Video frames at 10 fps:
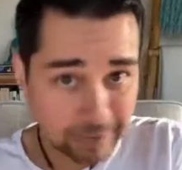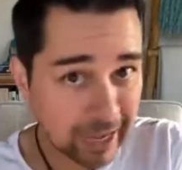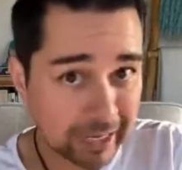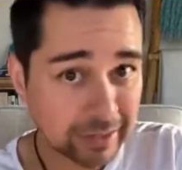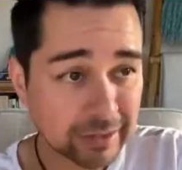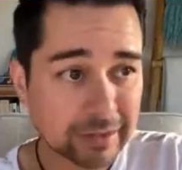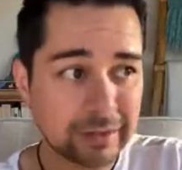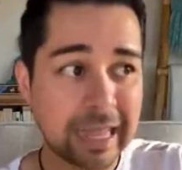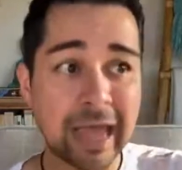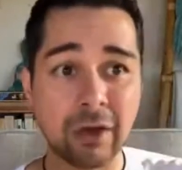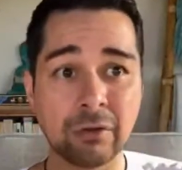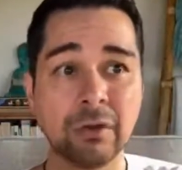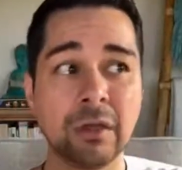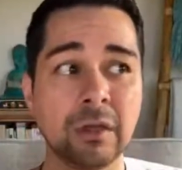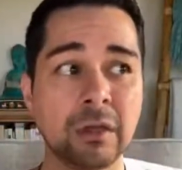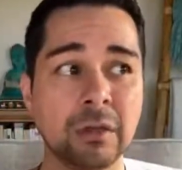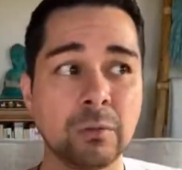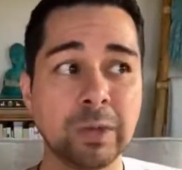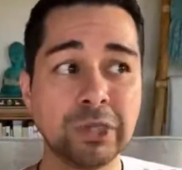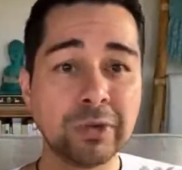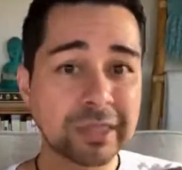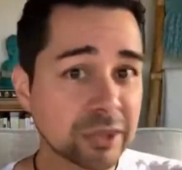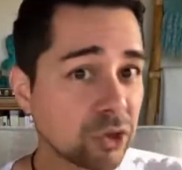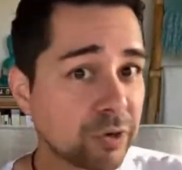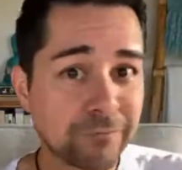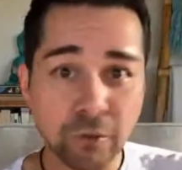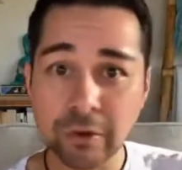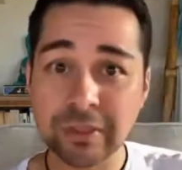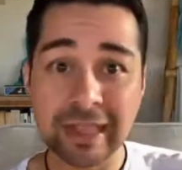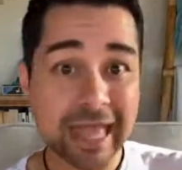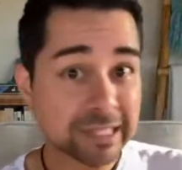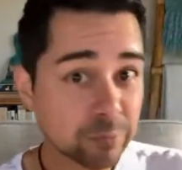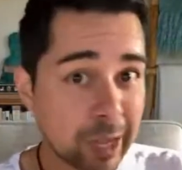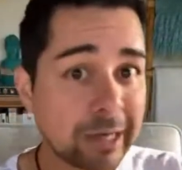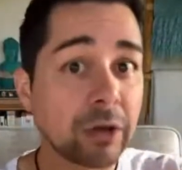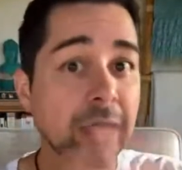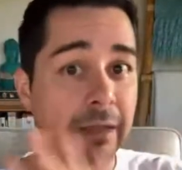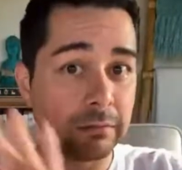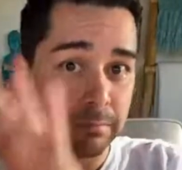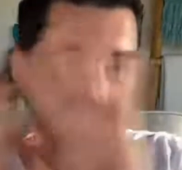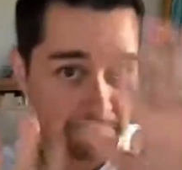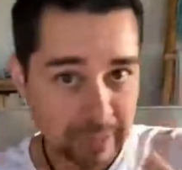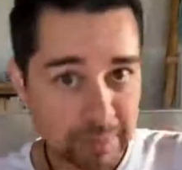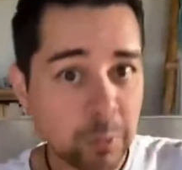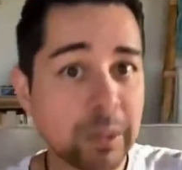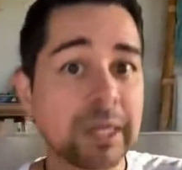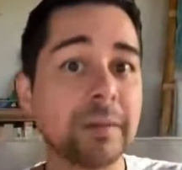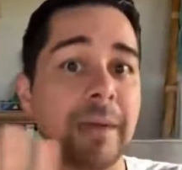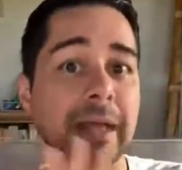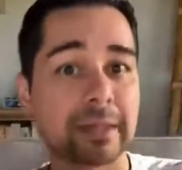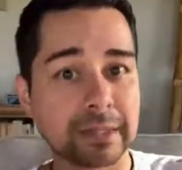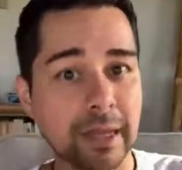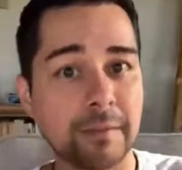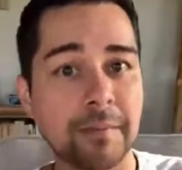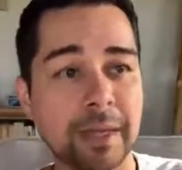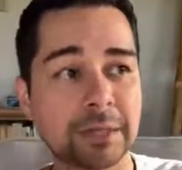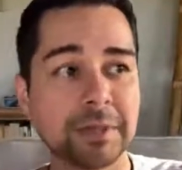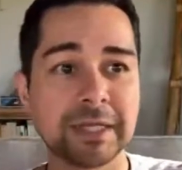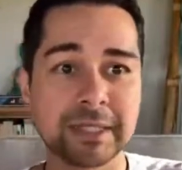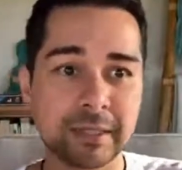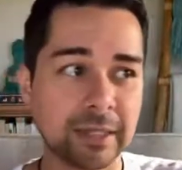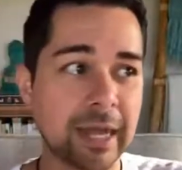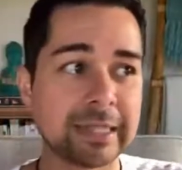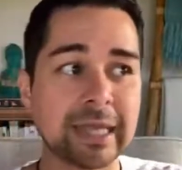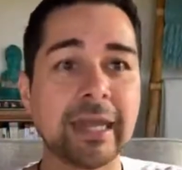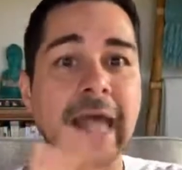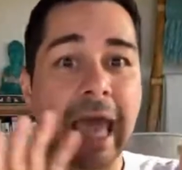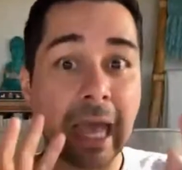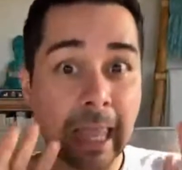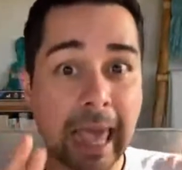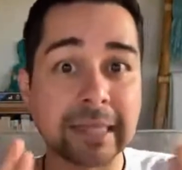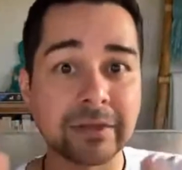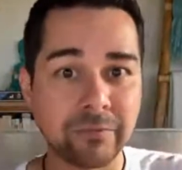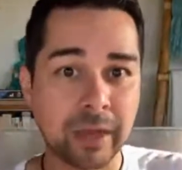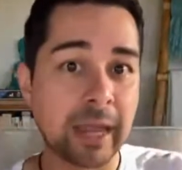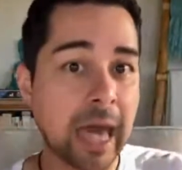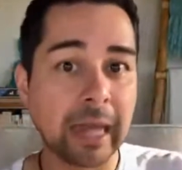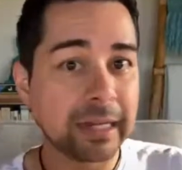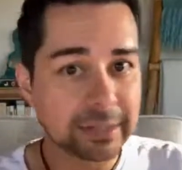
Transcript: That's fine. Now, when you hit the third or fourth glass of wine, okay, maybe we need to back this up a bit, because, I said a glass of wine.